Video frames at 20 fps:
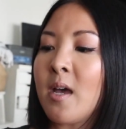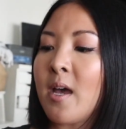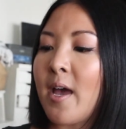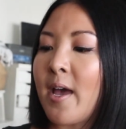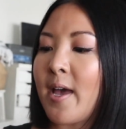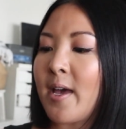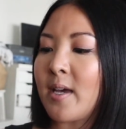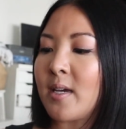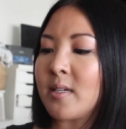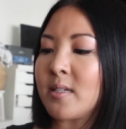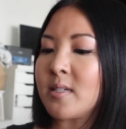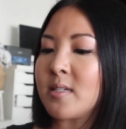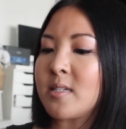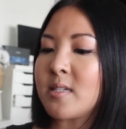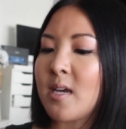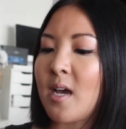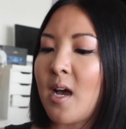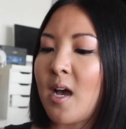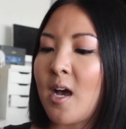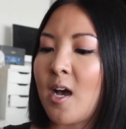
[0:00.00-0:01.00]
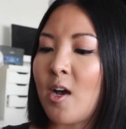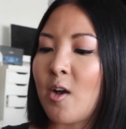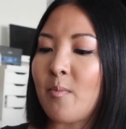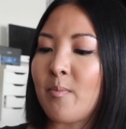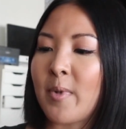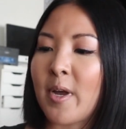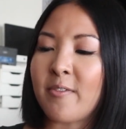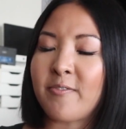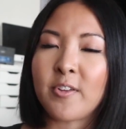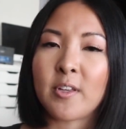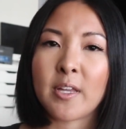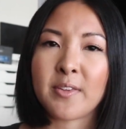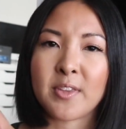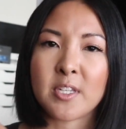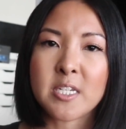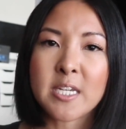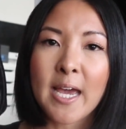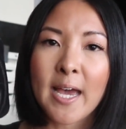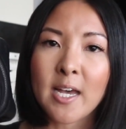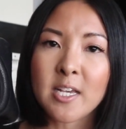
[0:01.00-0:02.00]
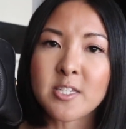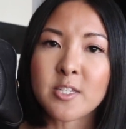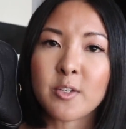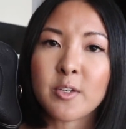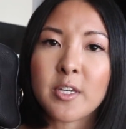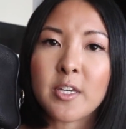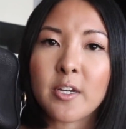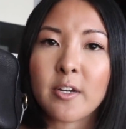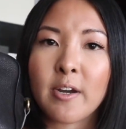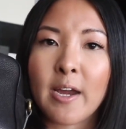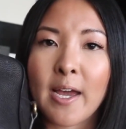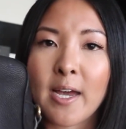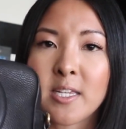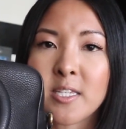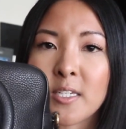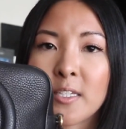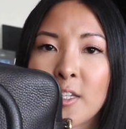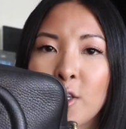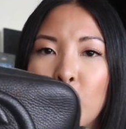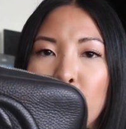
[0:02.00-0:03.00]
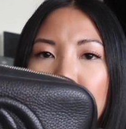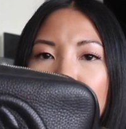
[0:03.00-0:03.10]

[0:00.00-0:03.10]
And I feel like the tassel here adds a little